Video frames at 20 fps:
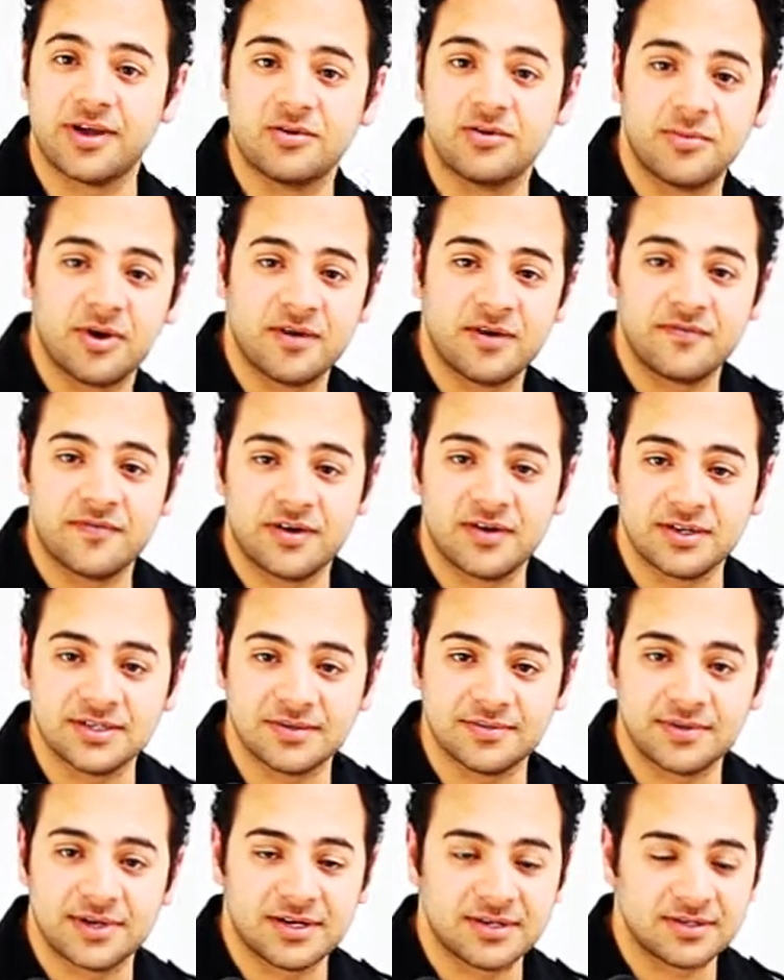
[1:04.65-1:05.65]
You might find
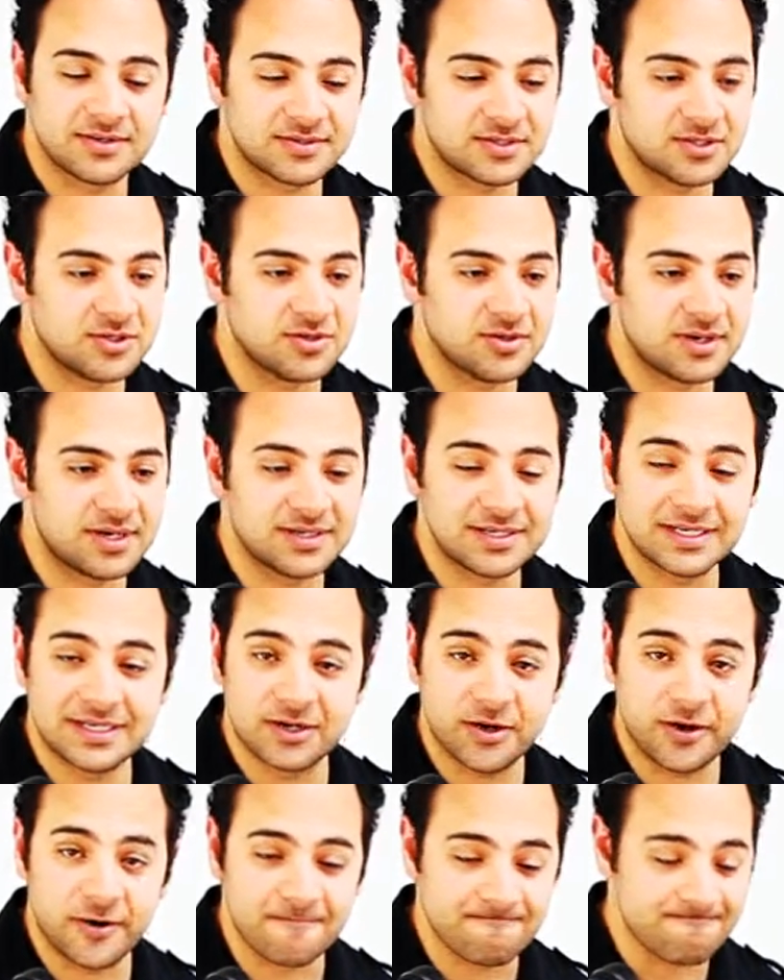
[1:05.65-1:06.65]
something else you didn't
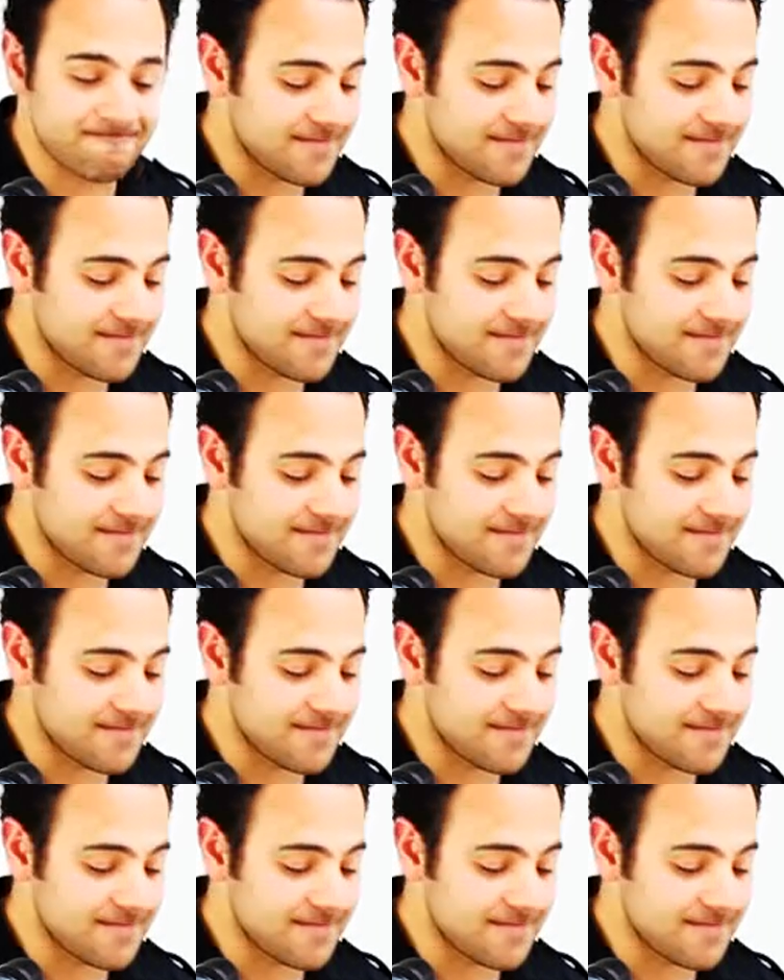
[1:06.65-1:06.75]
know.